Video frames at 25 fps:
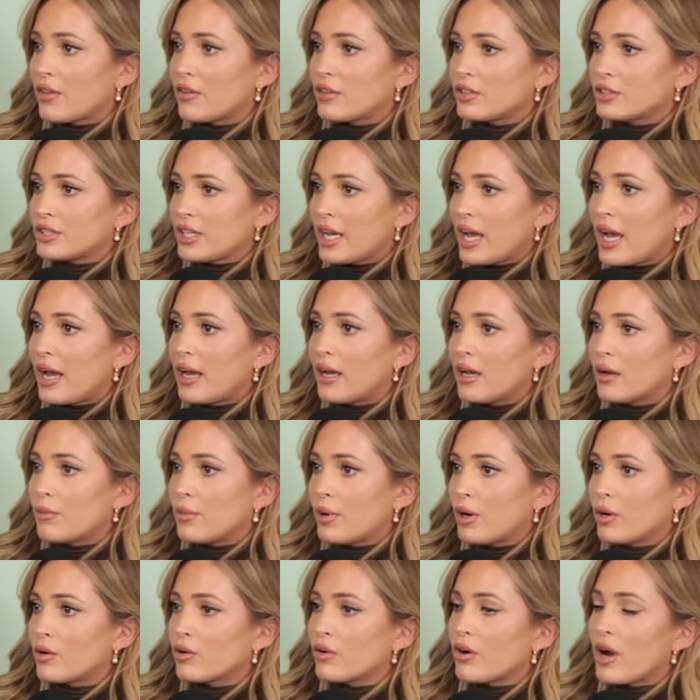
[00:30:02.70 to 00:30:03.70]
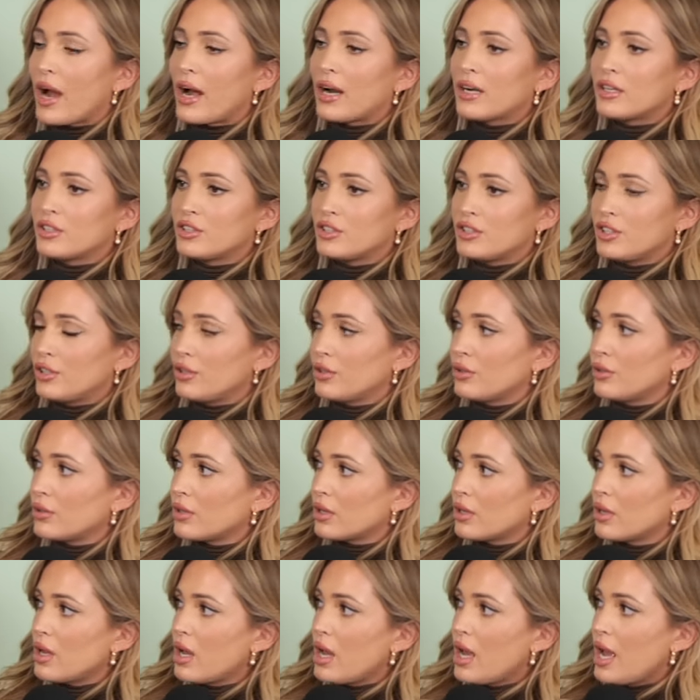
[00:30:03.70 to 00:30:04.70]
other day about
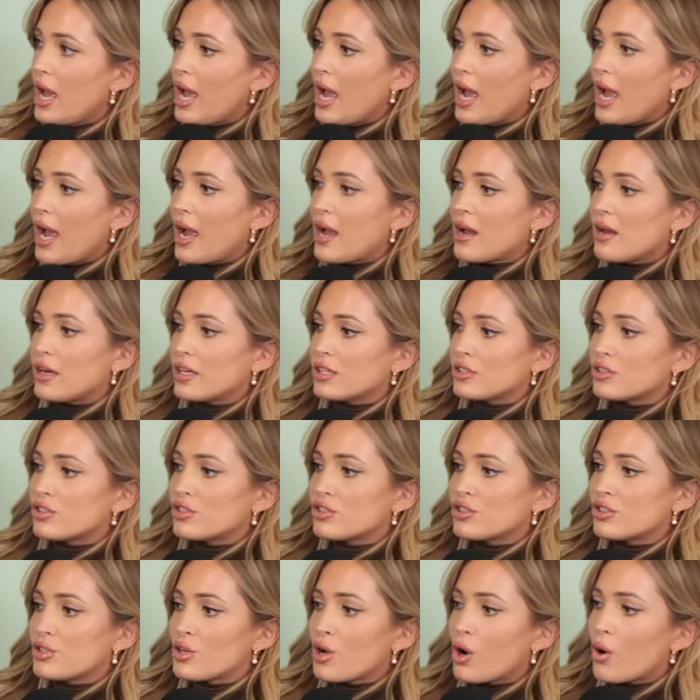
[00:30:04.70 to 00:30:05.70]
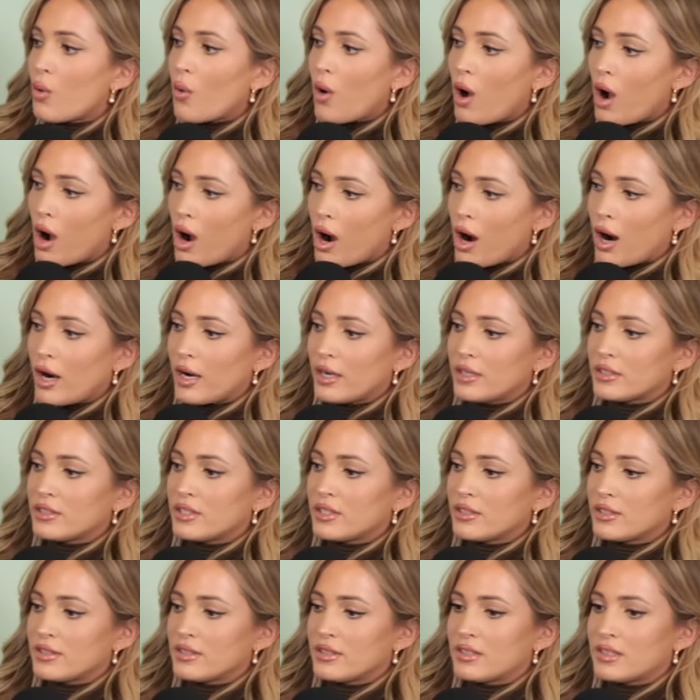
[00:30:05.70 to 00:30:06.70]
gratitude. Mm-hmm. And it's so hard
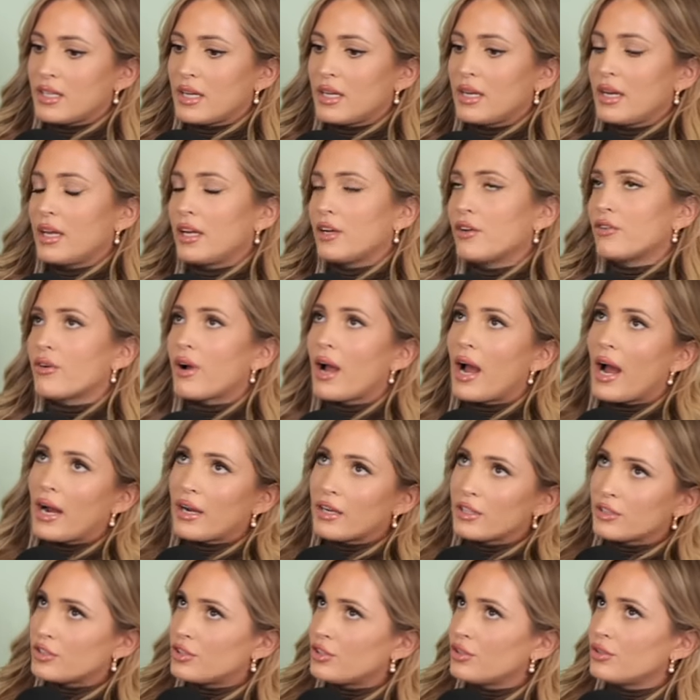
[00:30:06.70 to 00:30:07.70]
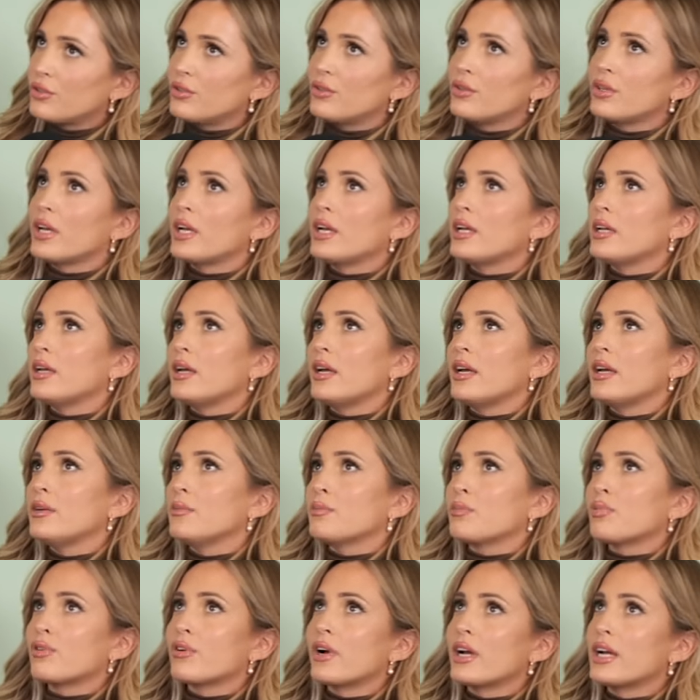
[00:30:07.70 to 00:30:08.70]
to sit in gratitude and,
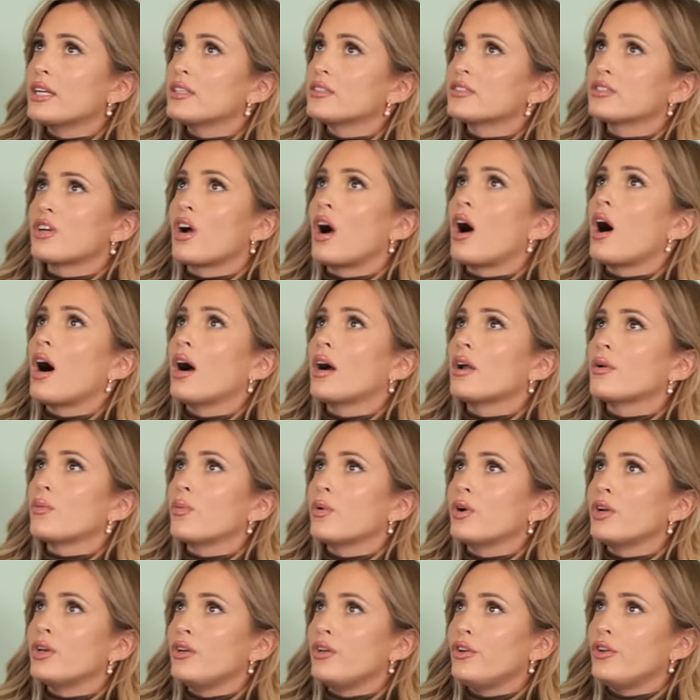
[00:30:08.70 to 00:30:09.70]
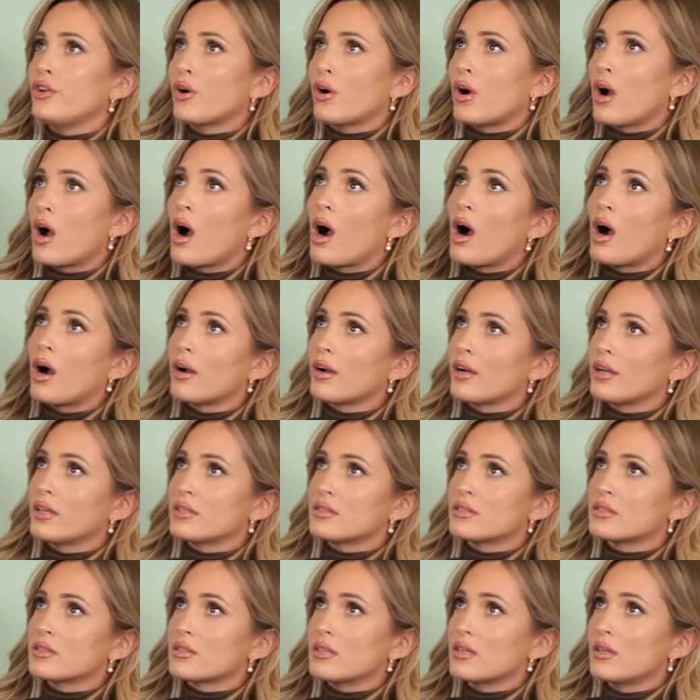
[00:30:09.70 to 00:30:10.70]
and praise God when your heart
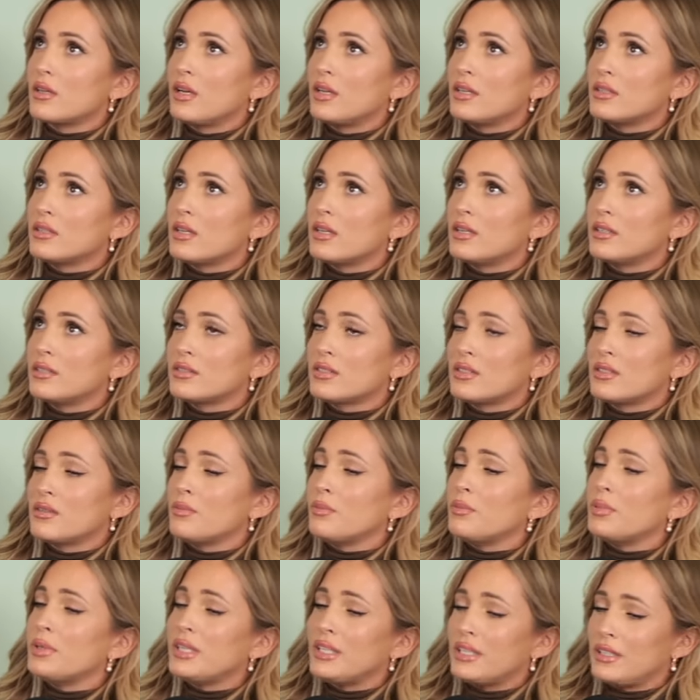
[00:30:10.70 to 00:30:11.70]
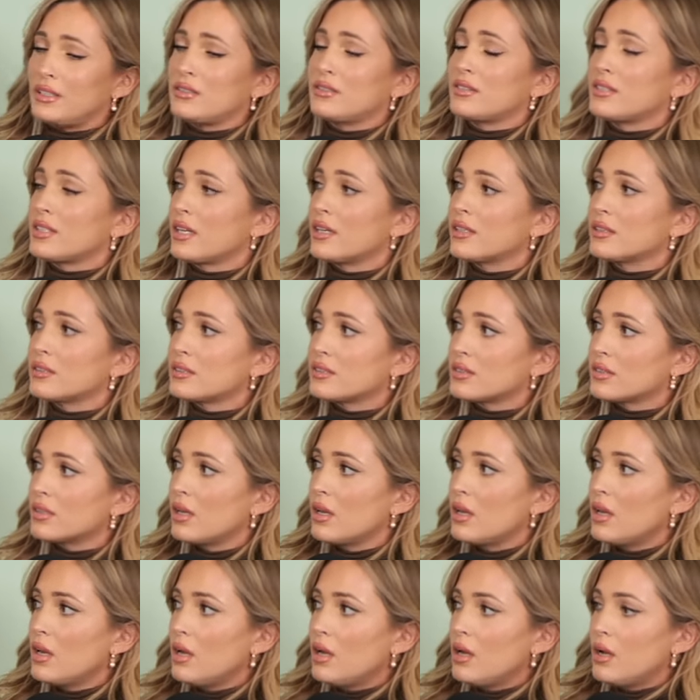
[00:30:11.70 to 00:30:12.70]
is is in pieces.
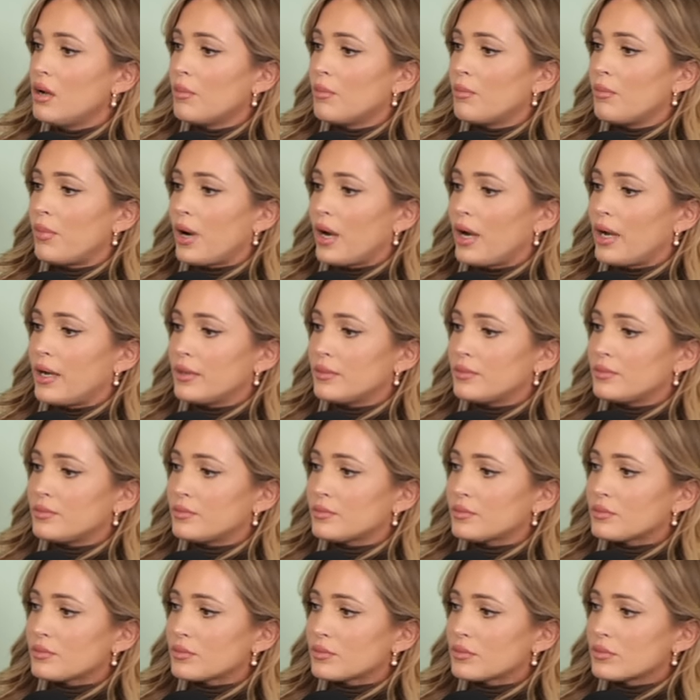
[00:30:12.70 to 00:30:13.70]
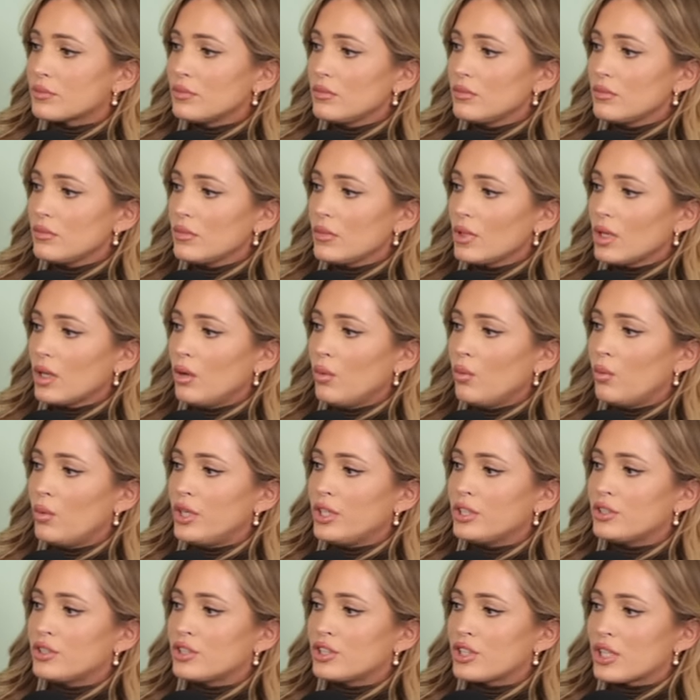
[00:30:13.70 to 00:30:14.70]
But
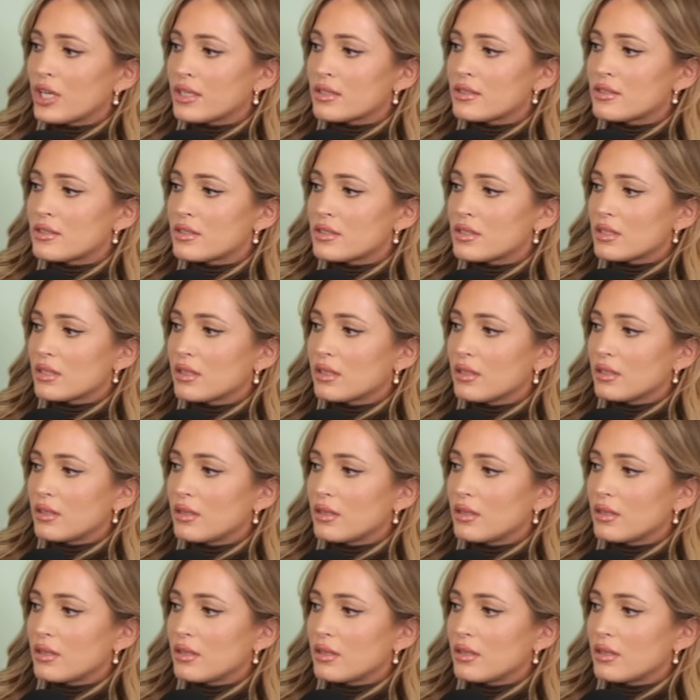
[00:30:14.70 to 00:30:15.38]
we just